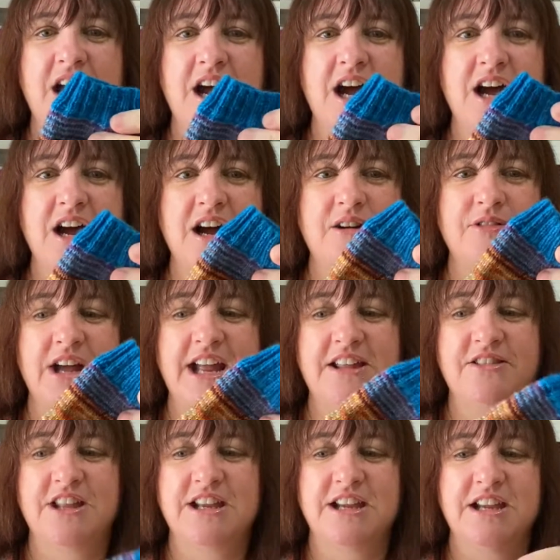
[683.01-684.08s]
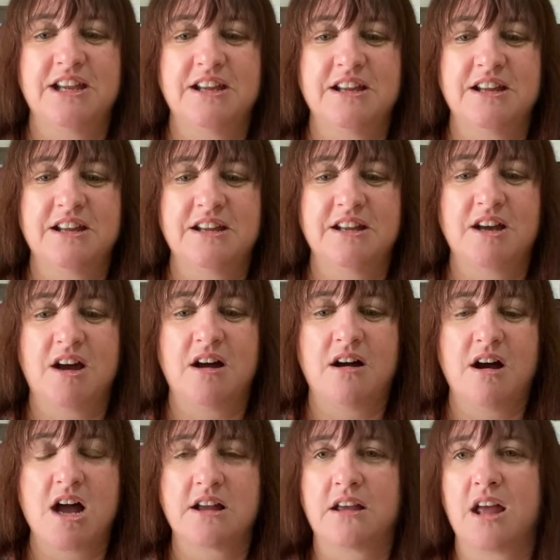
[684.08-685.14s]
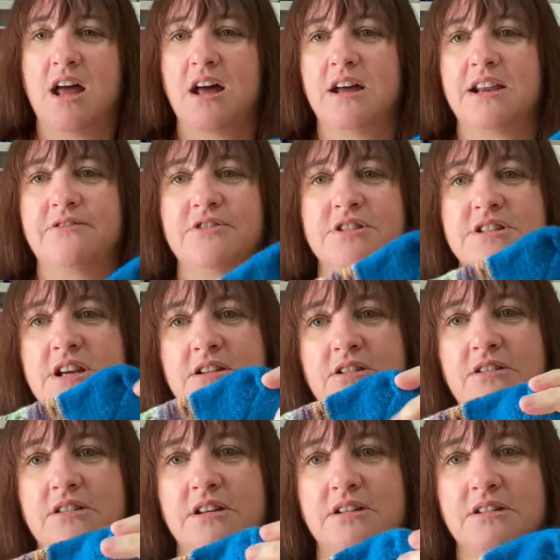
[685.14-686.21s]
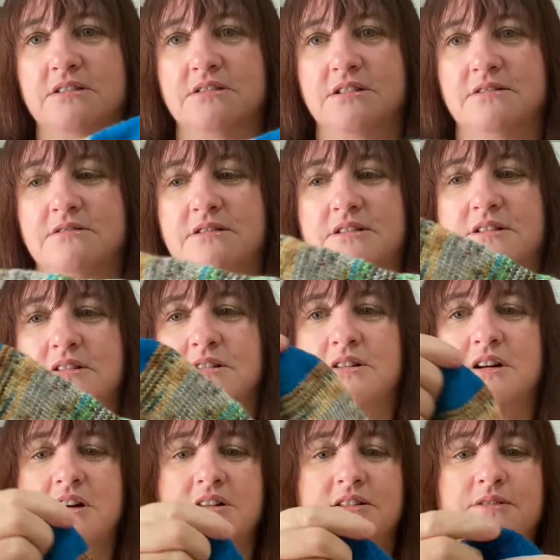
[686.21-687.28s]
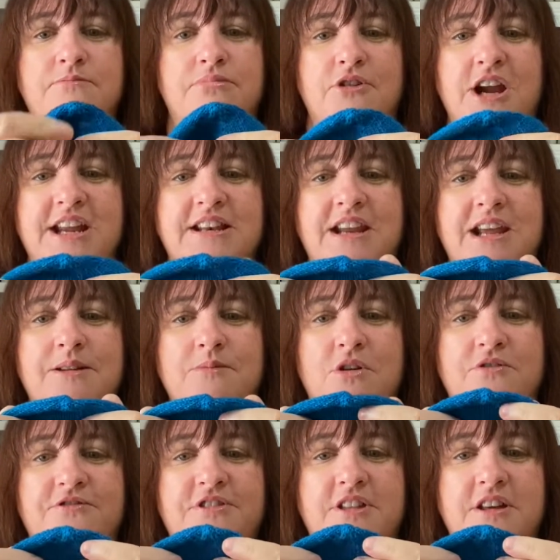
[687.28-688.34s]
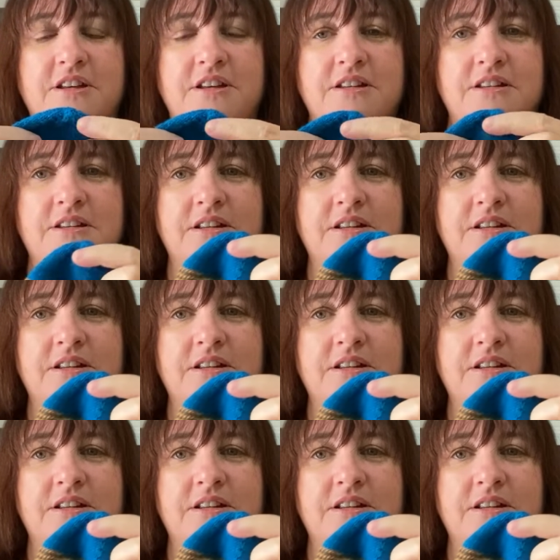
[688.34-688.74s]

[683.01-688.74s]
And I can't even tell you the brand name of the